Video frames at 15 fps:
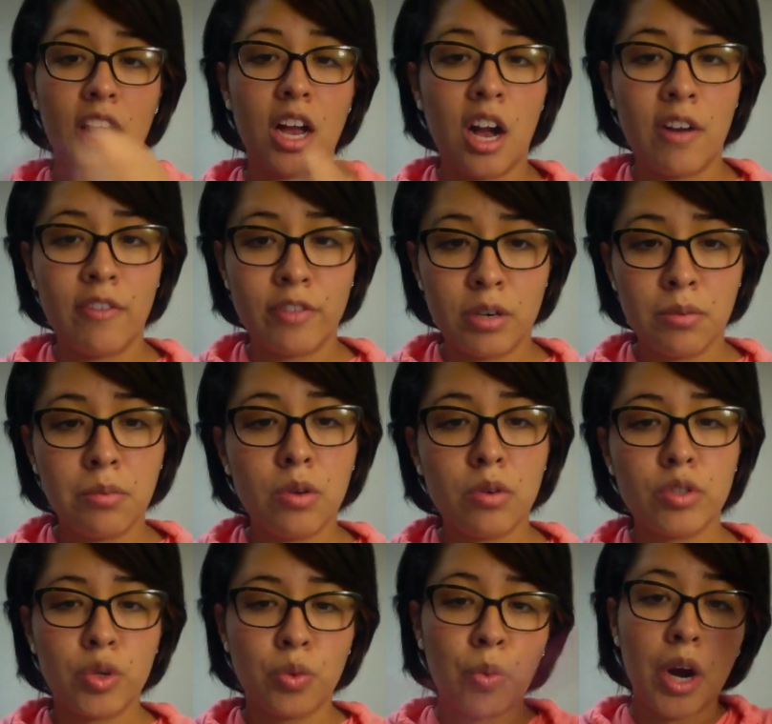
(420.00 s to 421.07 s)
comfortable
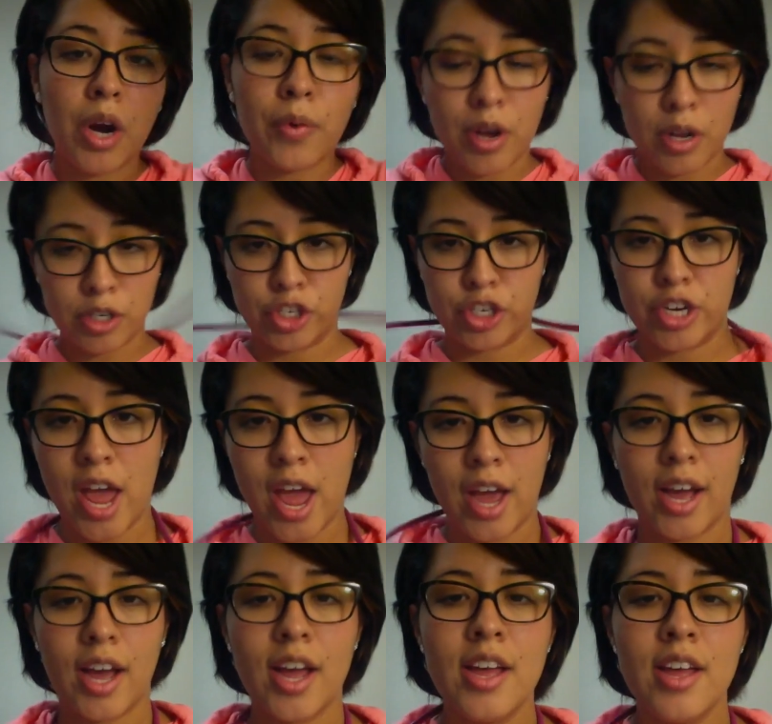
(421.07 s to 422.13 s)
to wear around your
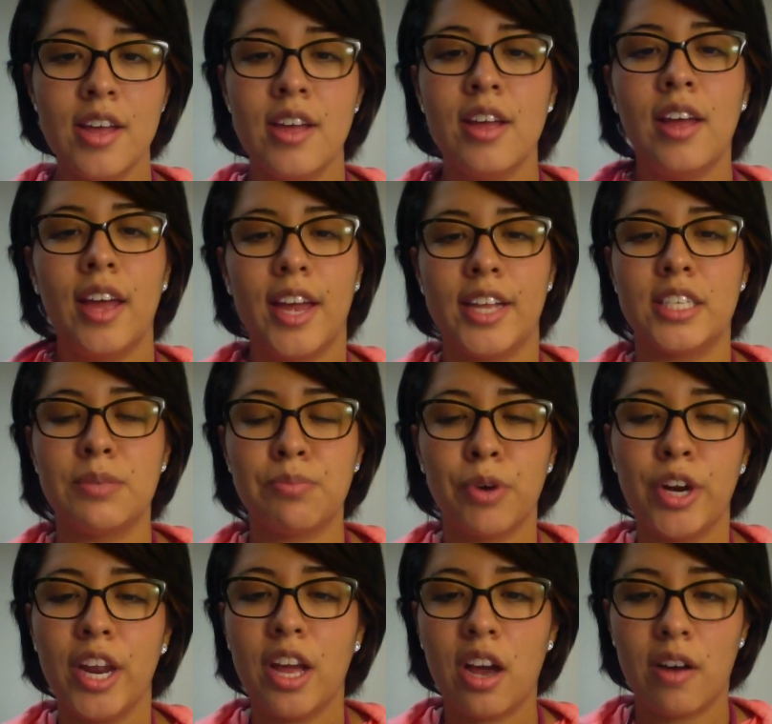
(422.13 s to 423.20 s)
neck, it's
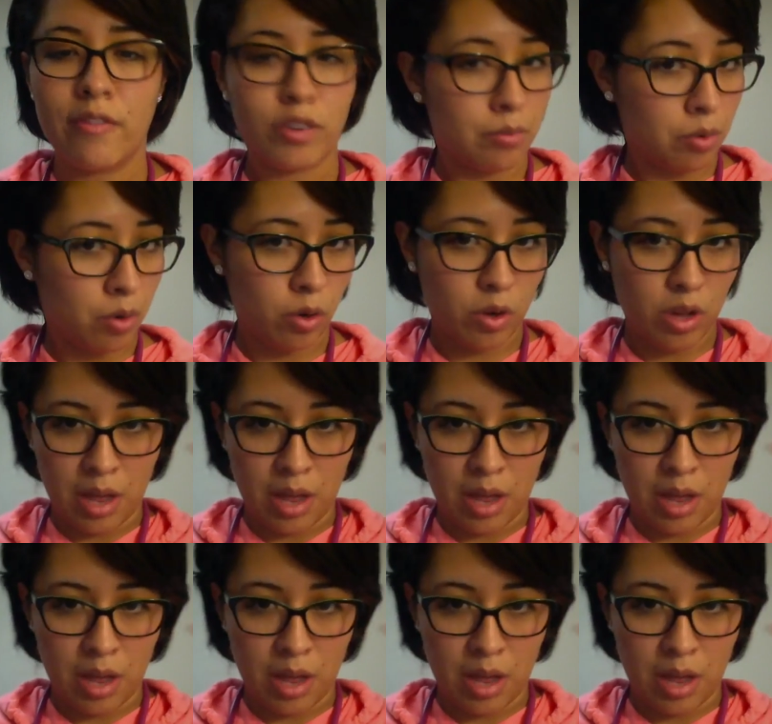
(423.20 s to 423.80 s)
pretty comfortable.